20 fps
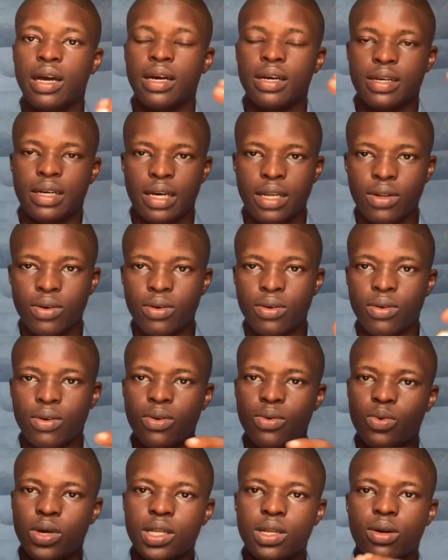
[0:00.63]
Hello,
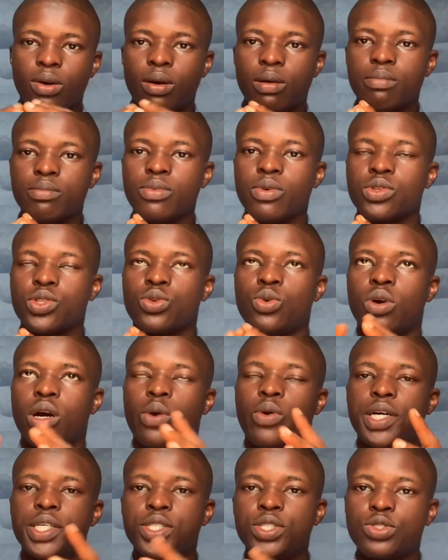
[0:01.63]
welcome to
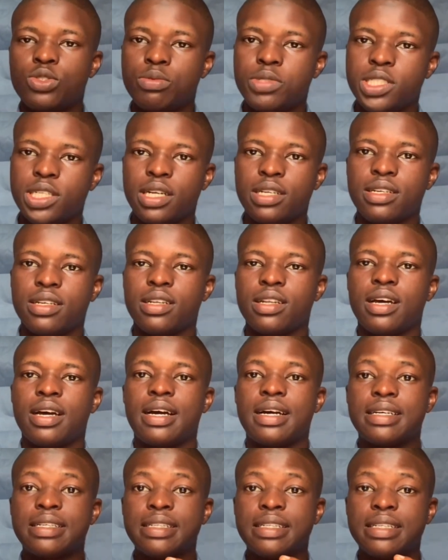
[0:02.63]
our YouTube channel,
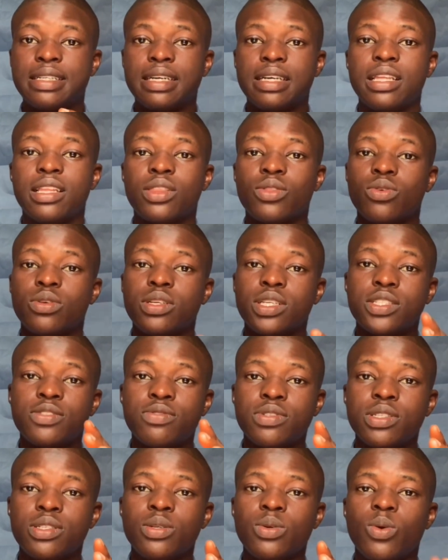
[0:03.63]
and in today's
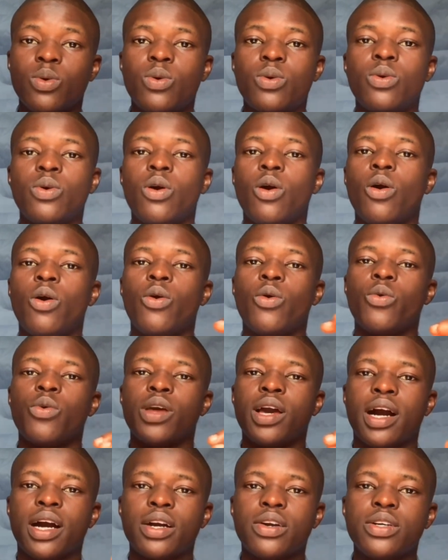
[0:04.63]
video we
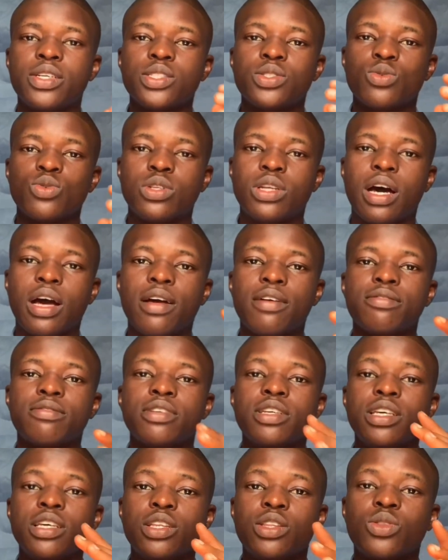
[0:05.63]
are going to dive
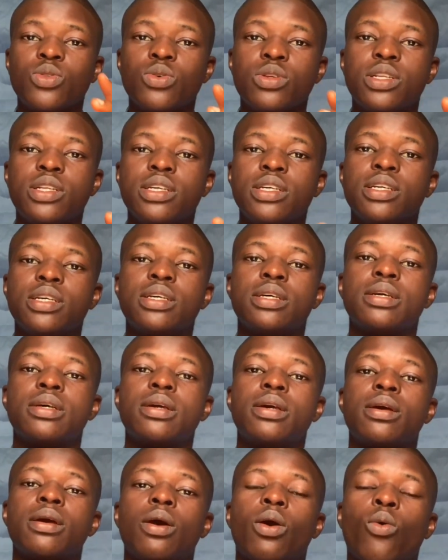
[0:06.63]
into the
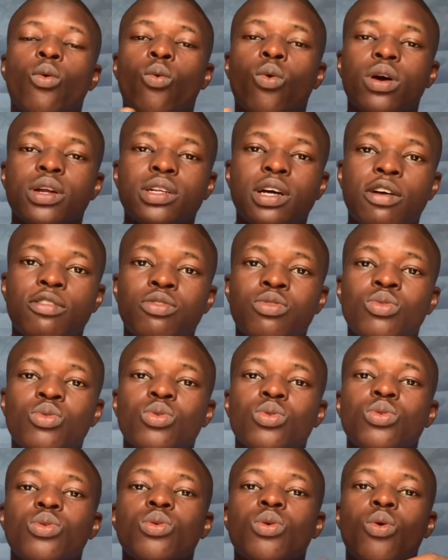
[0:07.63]

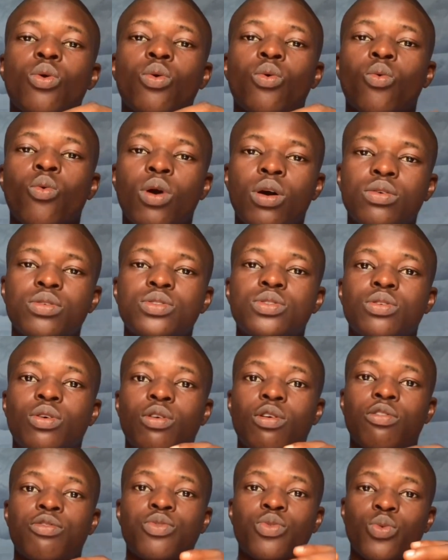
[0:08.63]
wonderful world of
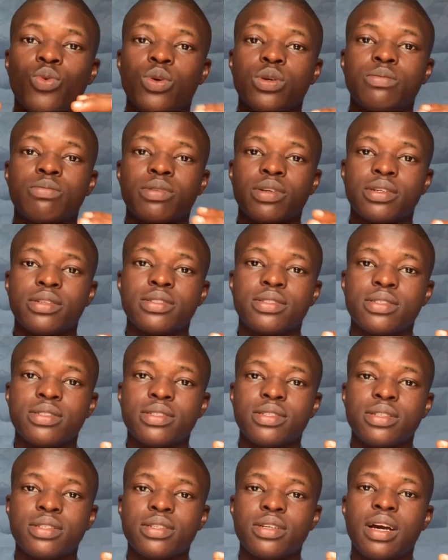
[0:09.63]
WordPress
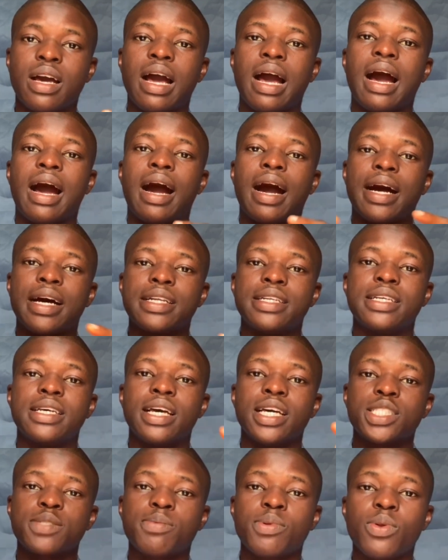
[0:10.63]
and
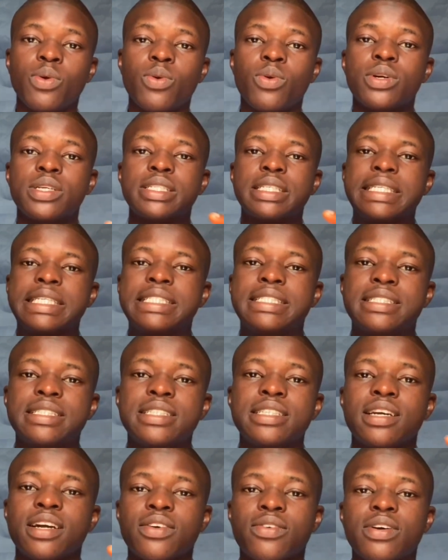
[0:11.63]
explore its
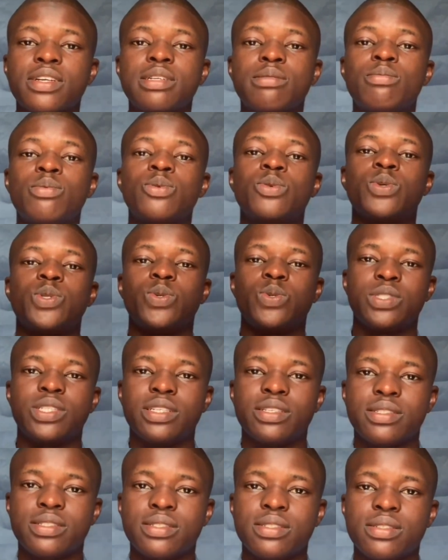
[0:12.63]
incredible uses.